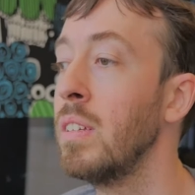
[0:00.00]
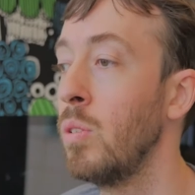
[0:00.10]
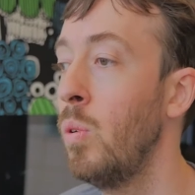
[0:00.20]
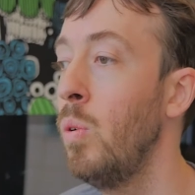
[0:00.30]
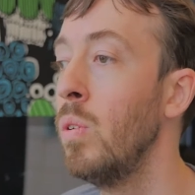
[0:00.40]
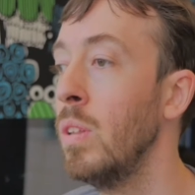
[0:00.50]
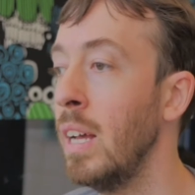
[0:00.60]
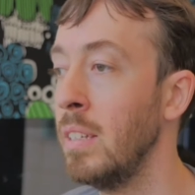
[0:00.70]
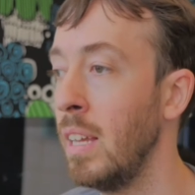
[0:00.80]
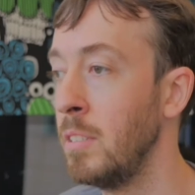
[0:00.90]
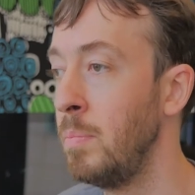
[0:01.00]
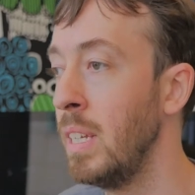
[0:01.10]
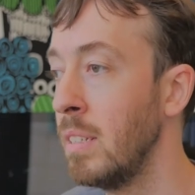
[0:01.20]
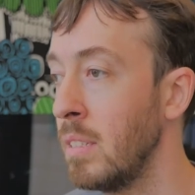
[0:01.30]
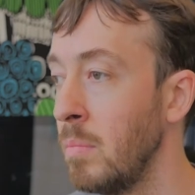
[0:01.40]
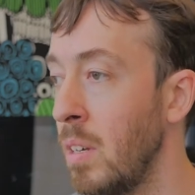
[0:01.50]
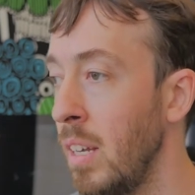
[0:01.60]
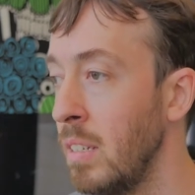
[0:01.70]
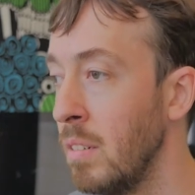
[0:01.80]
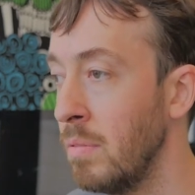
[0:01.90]
as a whole as being some
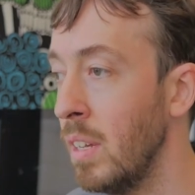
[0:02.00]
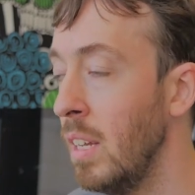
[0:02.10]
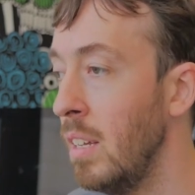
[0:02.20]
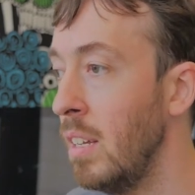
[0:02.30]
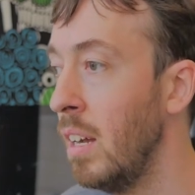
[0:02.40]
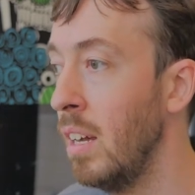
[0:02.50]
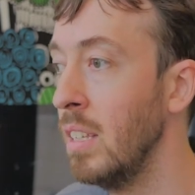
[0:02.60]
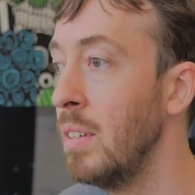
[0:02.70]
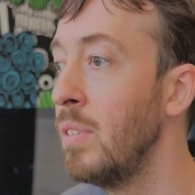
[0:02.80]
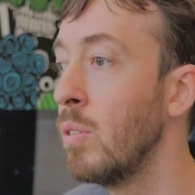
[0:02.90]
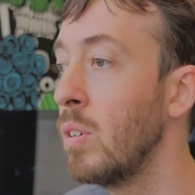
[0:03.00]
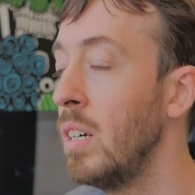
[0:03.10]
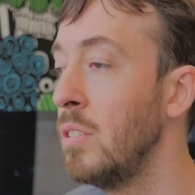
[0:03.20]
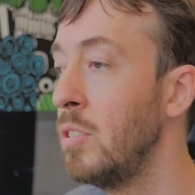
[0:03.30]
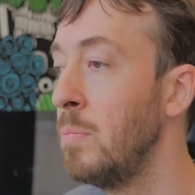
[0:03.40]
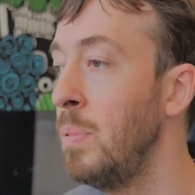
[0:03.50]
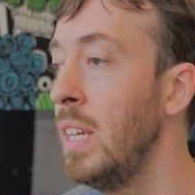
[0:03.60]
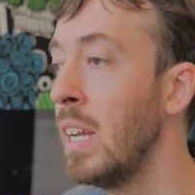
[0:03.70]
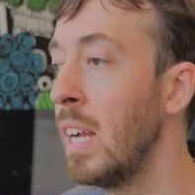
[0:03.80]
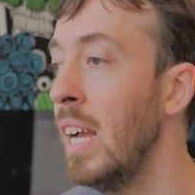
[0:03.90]
kind of living or conscious
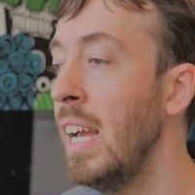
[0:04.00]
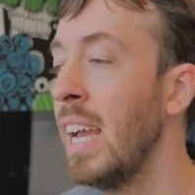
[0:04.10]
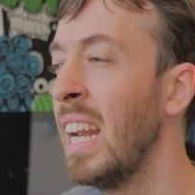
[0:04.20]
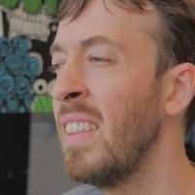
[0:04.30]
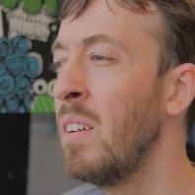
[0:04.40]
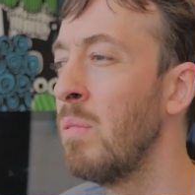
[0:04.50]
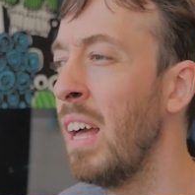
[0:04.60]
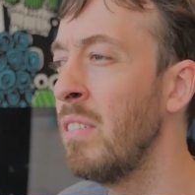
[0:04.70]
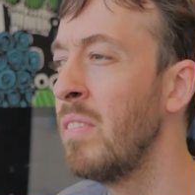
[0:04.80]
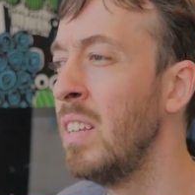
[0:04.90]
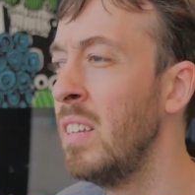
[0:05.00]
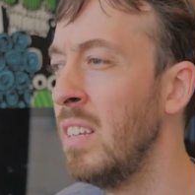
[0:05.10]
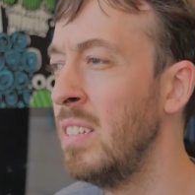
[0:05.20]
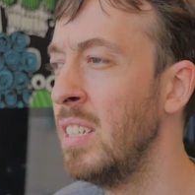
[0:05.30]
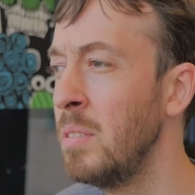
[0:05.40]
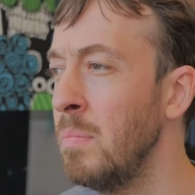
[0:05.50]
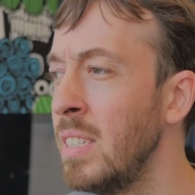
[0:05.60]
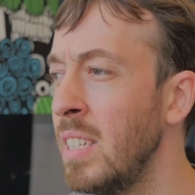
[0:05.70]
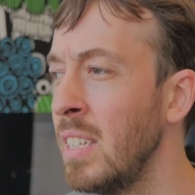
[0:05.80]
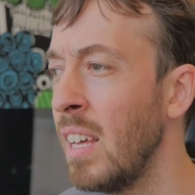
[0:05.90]
being. And I think rather than
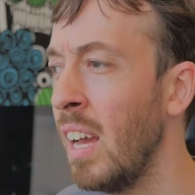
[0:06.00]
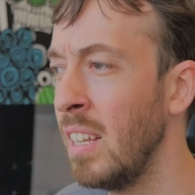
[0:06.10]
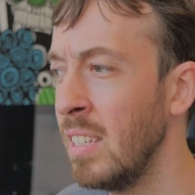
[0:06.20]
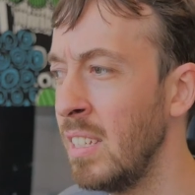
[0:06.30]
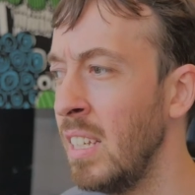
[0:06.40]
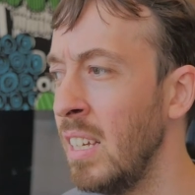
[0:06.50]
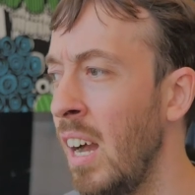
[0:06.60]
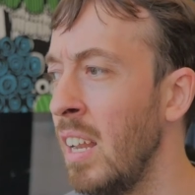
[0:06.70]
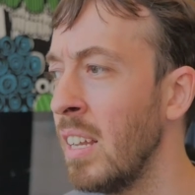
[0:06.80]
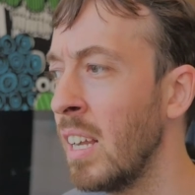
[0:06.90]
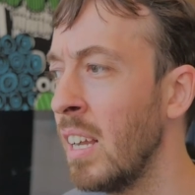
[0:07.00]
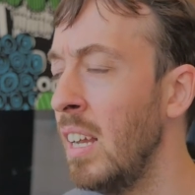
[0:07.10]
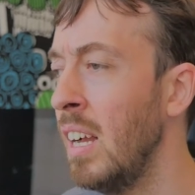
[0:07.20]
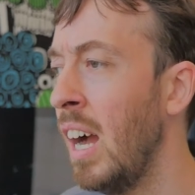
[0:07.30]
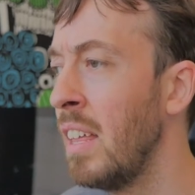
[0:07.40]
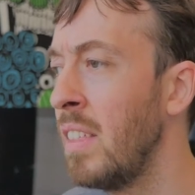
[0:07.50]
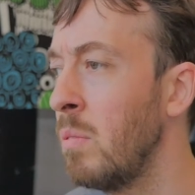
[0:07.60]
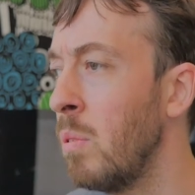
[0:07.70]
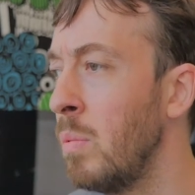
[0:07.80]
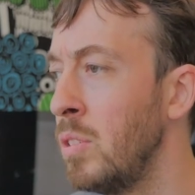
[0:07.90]
dismissing that as idiotic, I think
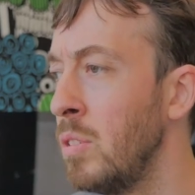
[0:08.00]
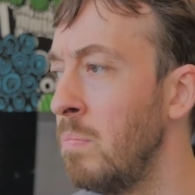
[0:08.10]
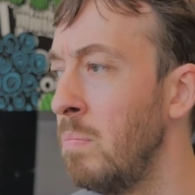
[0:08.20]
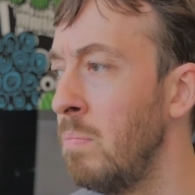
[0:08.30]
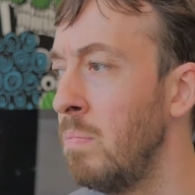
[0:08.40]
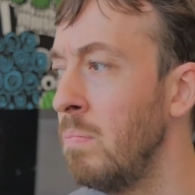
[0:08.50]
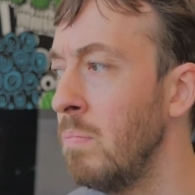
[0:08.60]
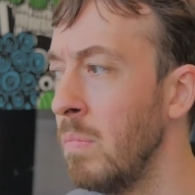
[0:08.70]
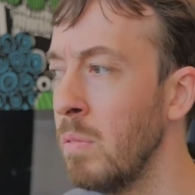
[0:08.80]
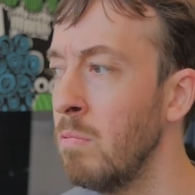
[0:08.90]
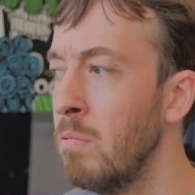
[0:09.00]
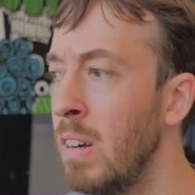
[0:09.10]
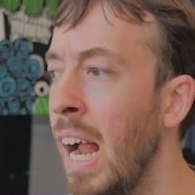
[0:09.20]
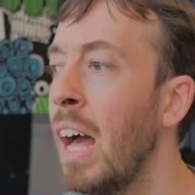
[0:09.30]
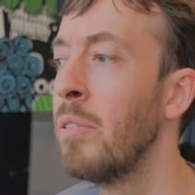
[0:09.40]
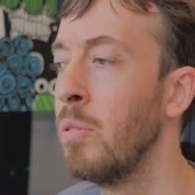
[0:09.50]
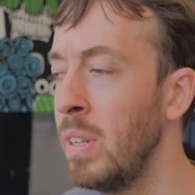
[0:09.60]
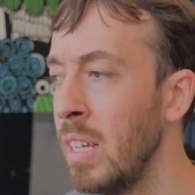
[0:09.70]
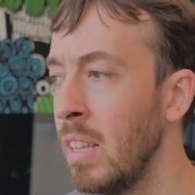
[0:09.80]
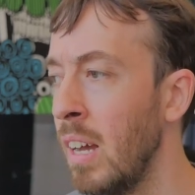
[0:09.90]
what we should rather
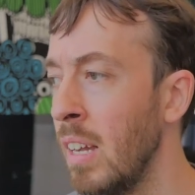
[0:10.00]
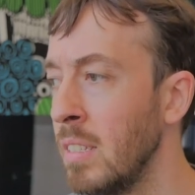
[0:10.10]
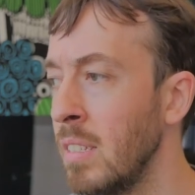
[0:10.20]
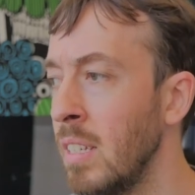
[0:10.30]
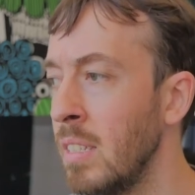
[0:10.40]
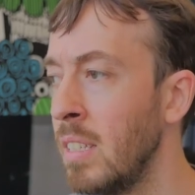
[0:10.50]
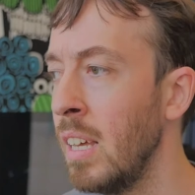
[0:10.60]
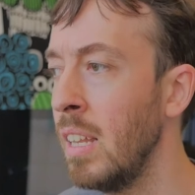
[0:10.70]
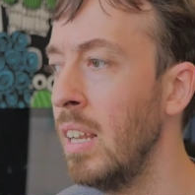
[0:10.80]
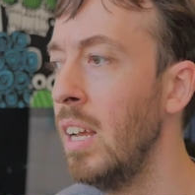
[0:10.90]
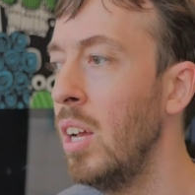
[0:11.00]
realize is that